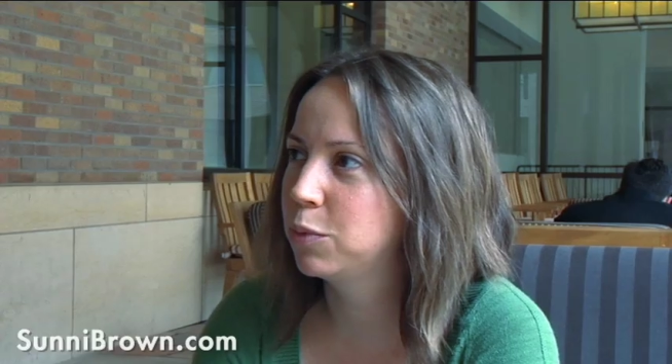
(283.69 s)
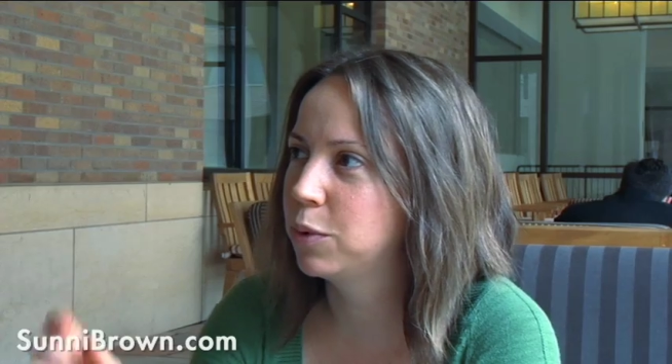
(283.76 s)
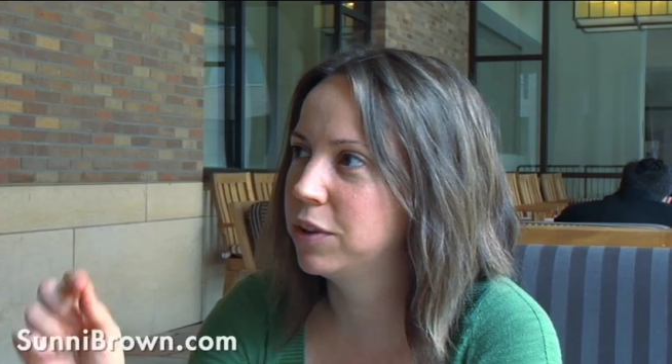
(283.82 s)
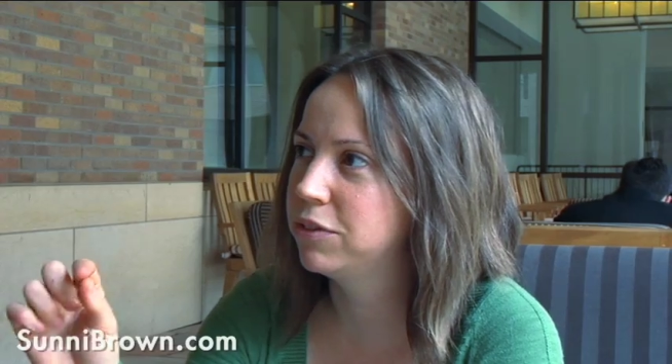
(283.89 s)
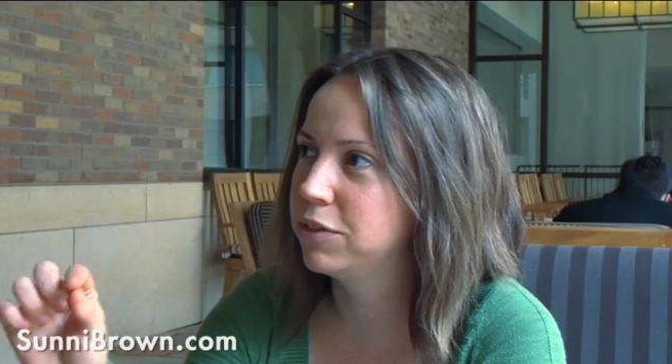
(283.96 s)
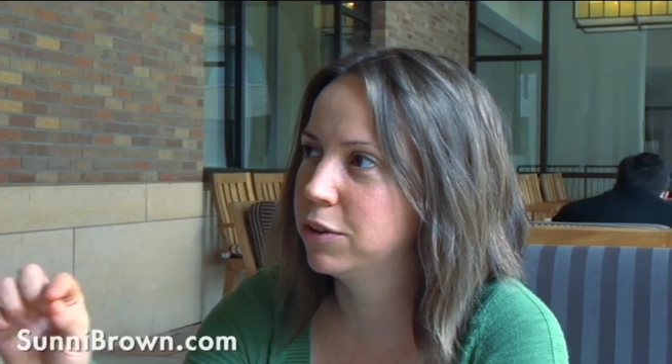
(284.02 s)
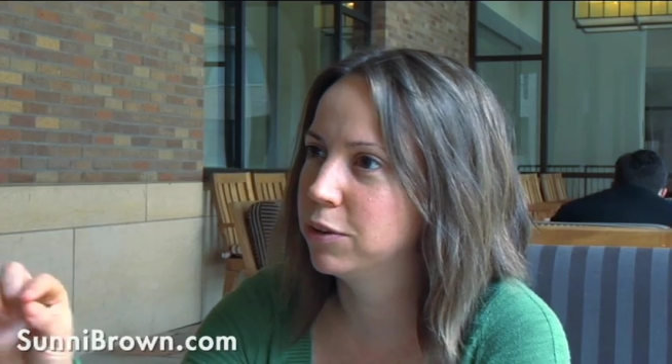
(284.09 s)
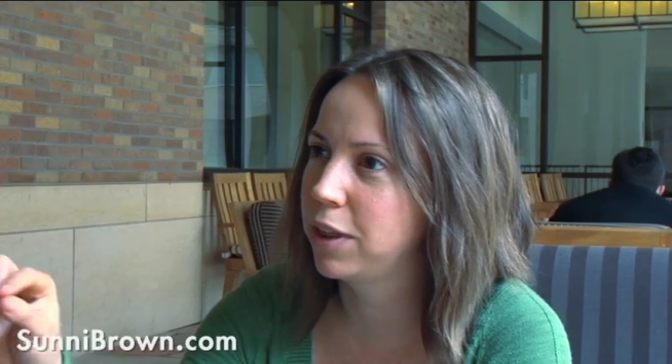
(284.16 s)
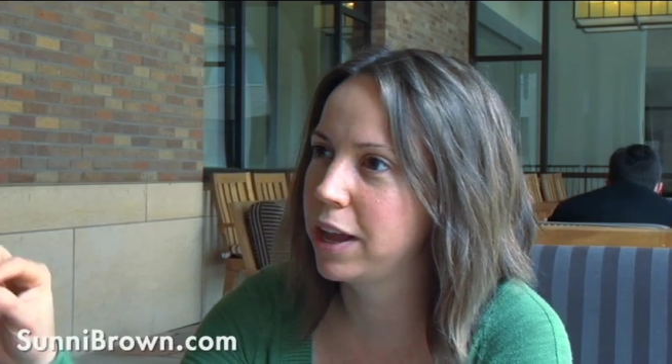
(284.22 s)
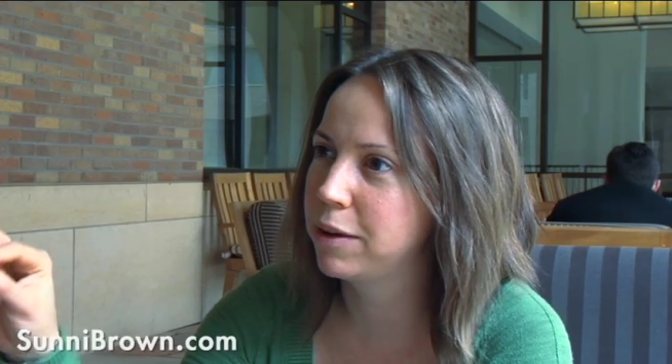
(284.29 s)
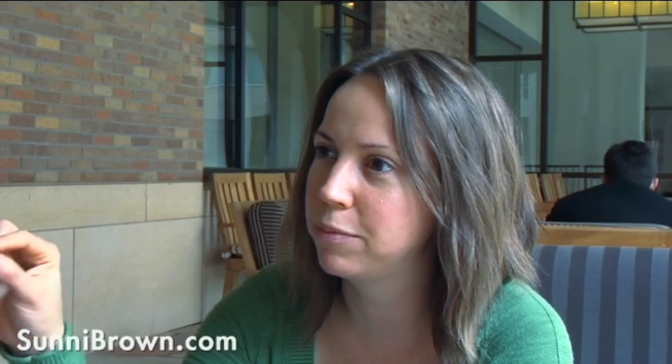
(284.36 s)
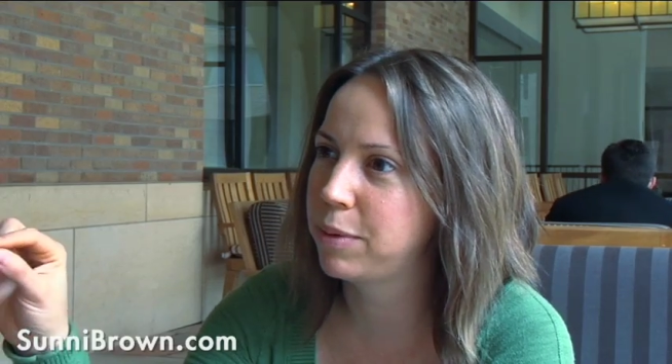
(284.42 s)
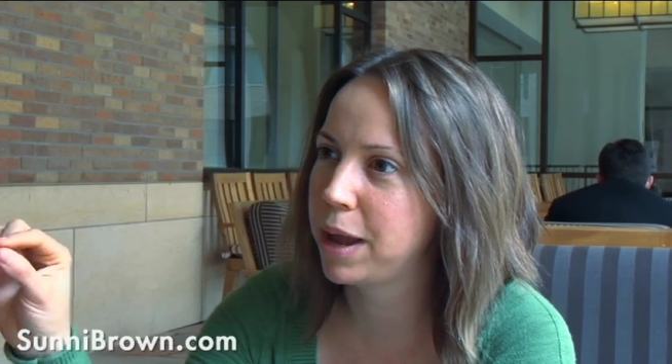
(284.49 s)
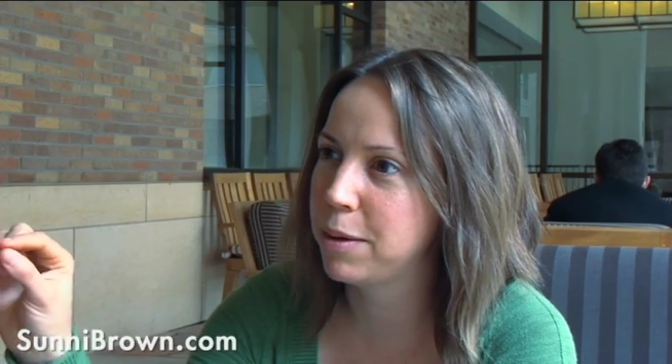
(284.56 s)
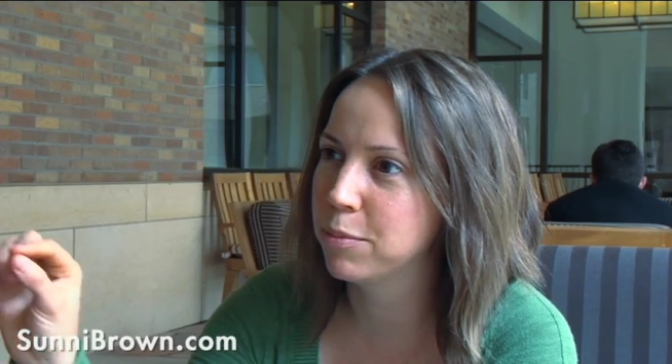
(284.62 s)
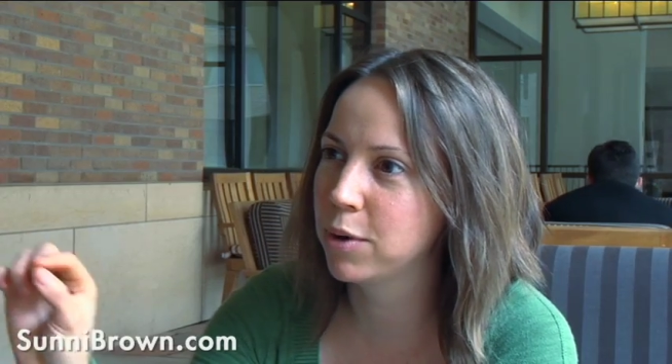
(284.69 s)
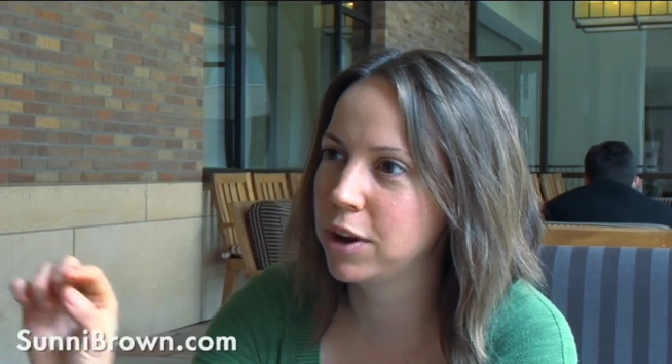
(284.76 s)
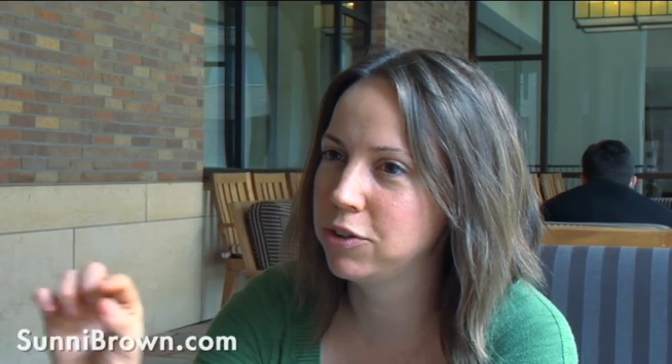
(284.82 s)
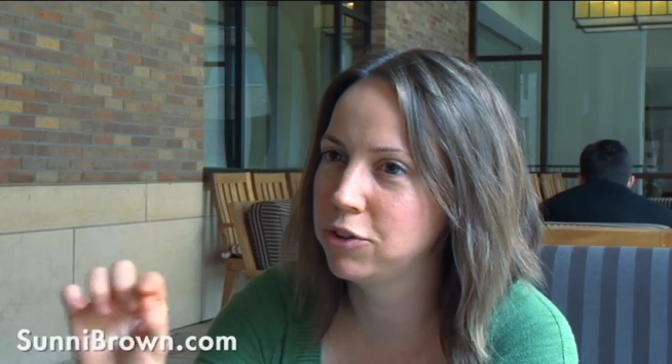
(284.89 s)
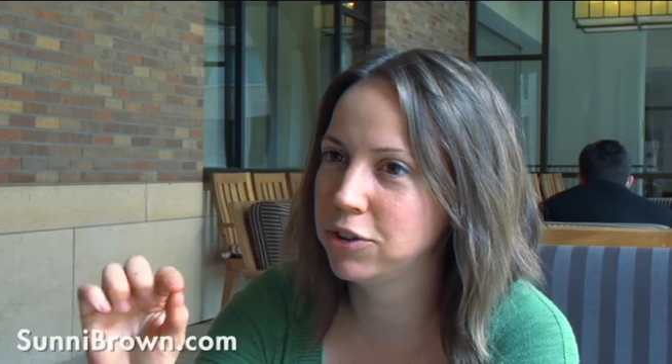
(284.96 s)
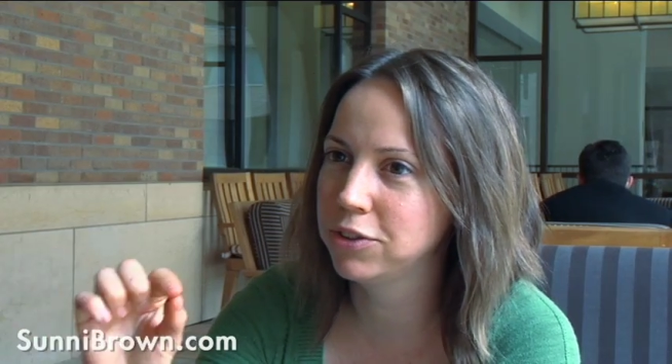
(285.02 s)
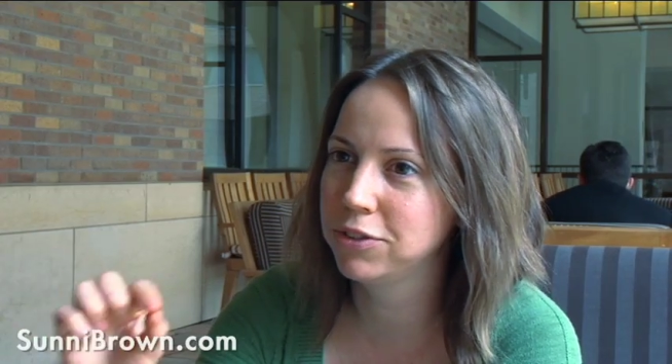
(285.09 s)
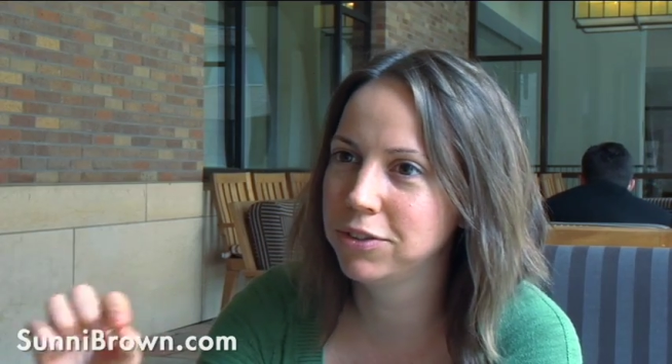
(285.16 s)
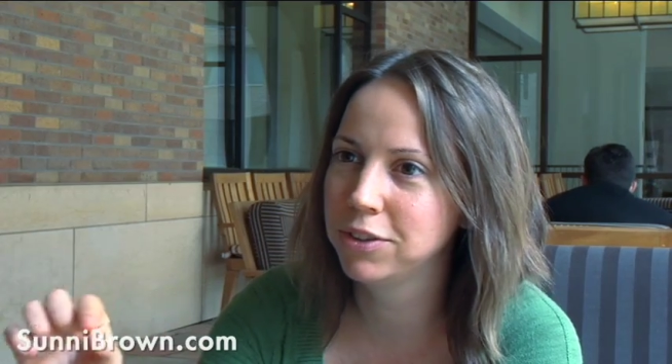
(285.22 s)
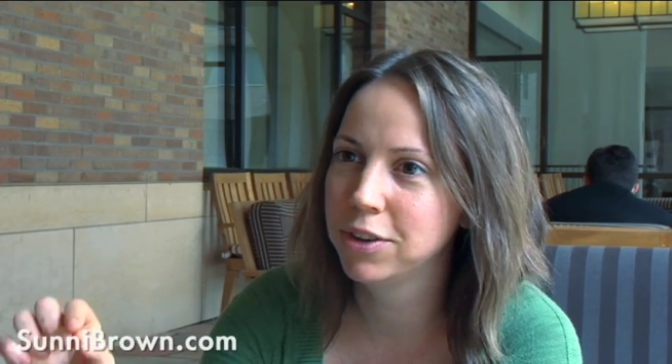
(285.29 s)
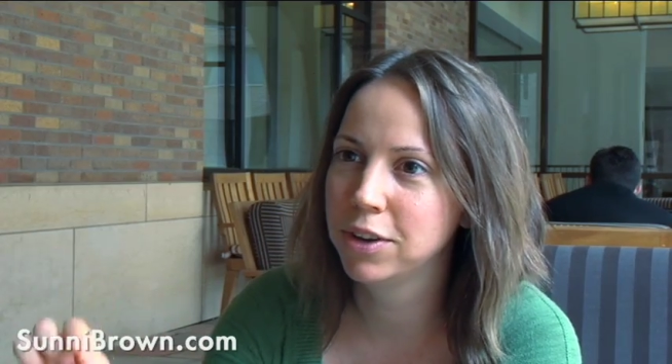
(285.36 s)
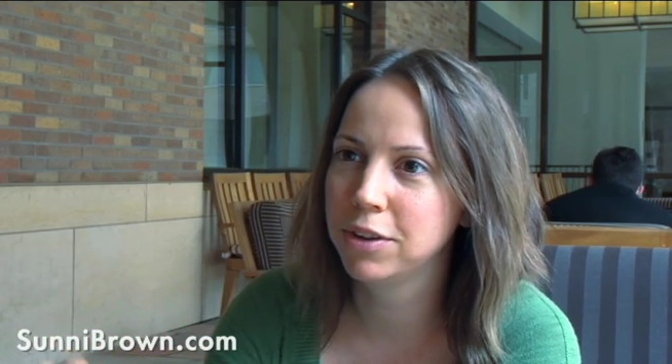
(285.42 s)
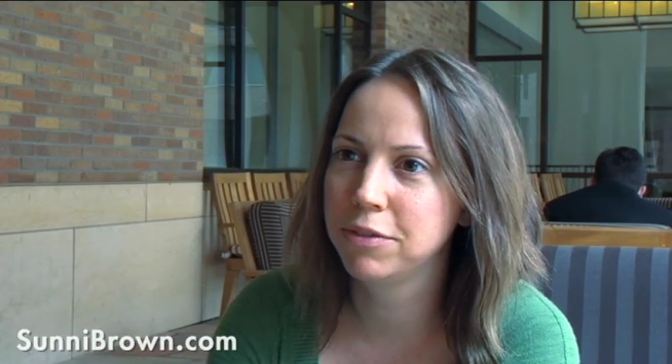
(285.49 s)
ones that are like paintbrushes,